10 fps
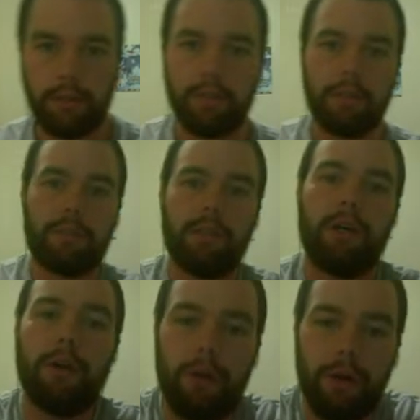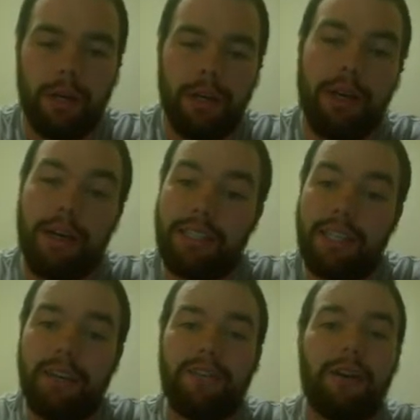So let's
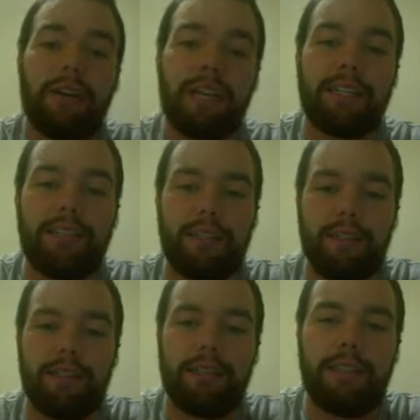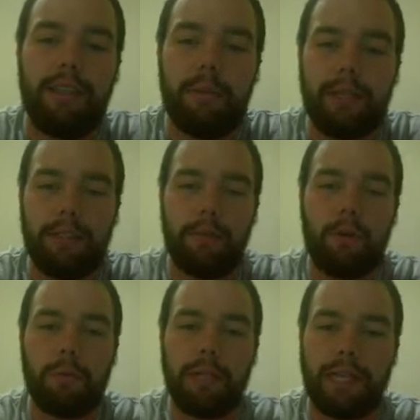see if our next team has a
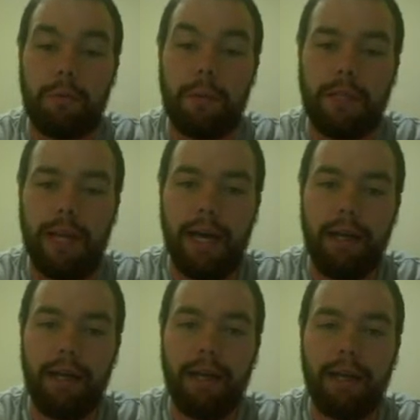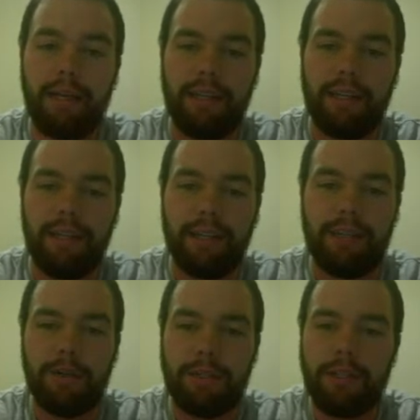Pokemon that can beat that.
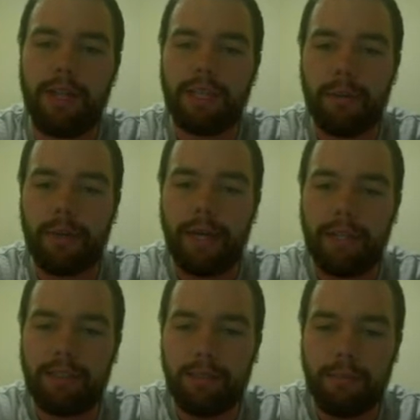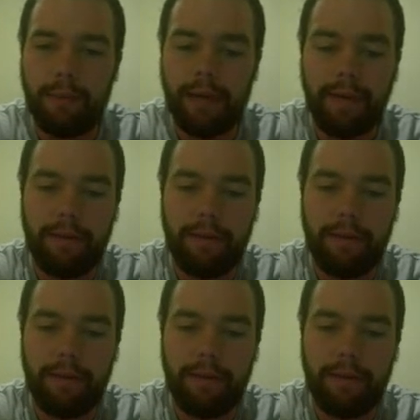So until next time, guys. Bye.